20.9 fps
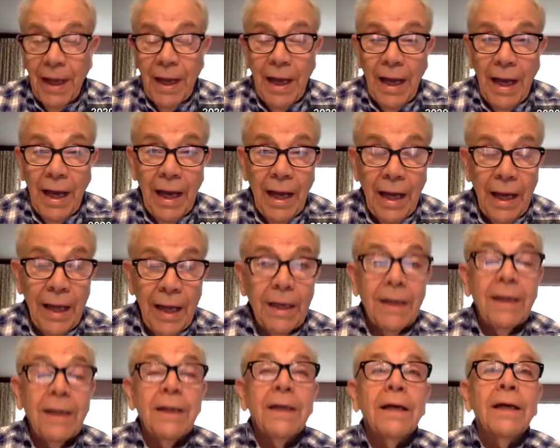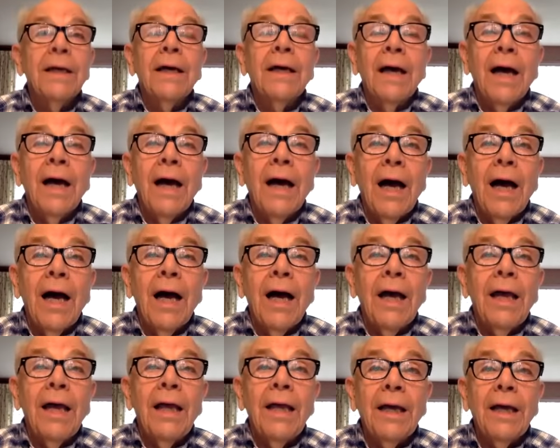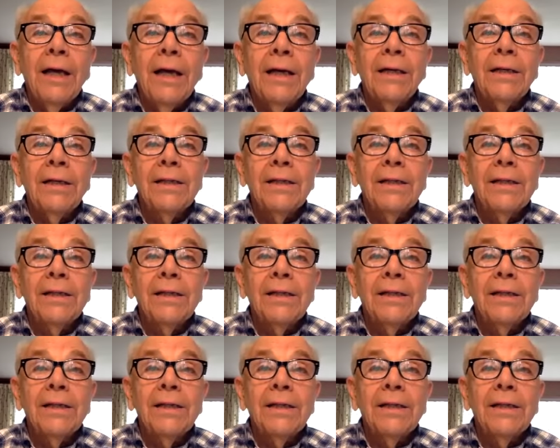and I